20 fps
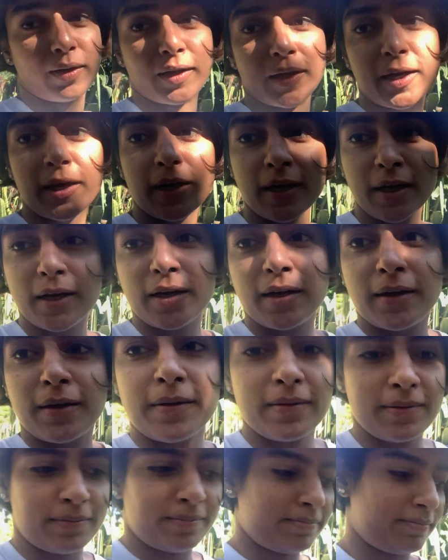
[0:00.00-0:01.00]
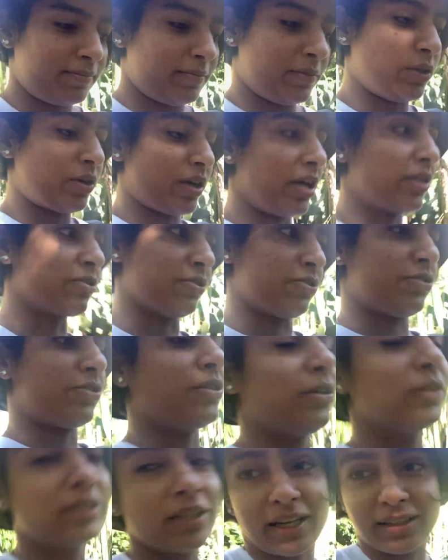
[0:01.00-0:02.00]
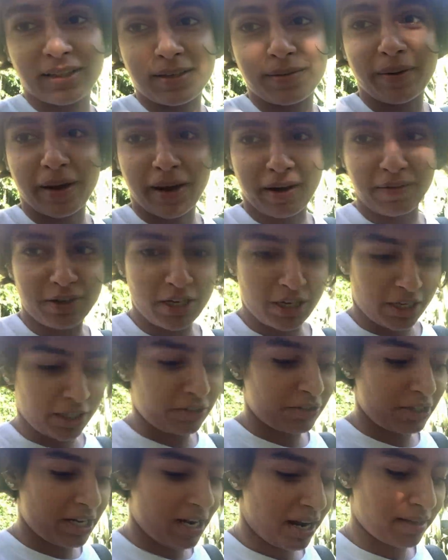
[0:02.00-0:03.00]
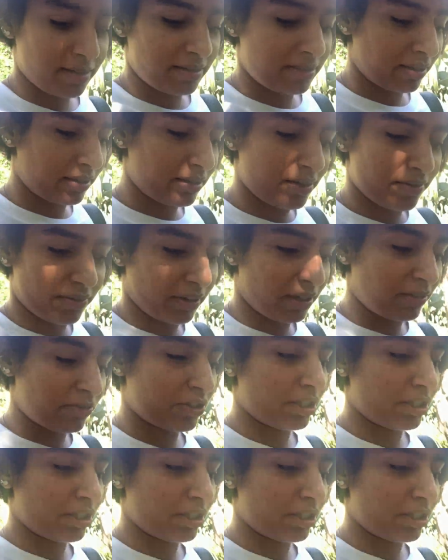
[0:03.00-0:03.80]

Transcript: but you can't control that but every country has their different